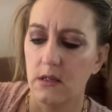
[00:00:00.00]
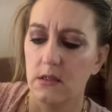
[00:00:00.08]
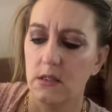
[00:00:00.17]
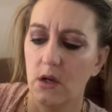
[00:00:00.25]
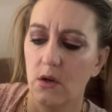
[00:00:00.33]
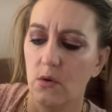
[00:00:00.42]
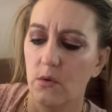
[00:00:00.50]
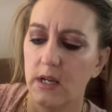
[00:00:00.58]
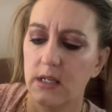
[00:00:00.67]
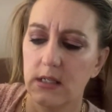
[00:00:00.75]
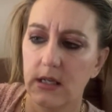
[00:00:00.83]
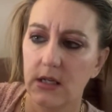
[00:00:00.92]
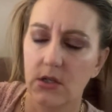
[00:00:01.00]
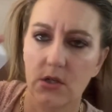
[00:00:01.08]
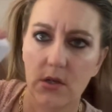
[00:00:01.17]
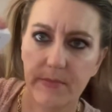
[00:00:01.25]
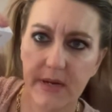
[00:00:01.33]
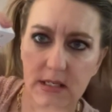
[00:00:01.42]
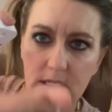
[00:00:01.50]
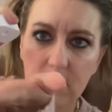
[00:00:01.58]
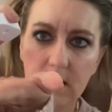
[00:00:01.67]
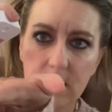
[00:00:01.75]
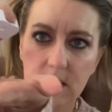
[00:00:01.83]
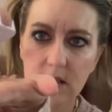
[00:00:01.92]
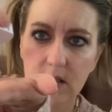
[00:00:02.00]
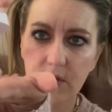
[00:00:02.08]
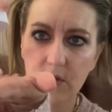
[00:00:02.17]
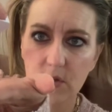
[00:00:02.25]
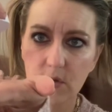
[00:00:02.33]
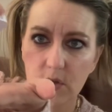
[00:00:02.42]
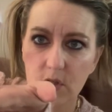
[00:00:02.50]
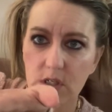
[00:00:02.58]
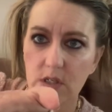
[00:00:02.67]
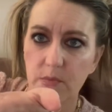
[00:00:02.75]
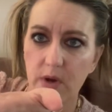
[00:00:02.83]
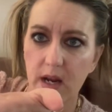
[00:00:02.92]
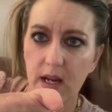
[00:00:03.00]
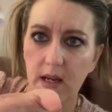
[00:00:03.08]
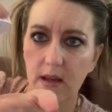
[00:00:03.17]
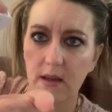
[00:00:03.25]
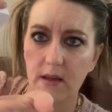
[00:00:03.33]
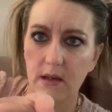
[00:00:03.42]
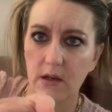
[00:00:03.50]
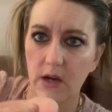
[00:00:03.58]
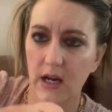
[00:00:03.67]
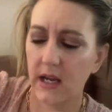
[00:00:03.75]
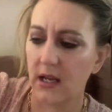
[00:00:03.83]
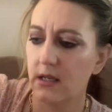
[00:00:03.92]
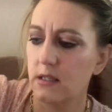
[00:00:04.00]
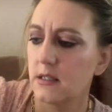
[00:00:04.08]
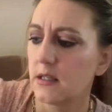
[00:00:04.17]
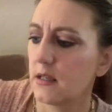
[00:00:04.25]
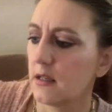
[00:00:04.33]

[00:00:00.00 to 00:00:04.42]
So it's it basically this is all you do. You just spray your hands.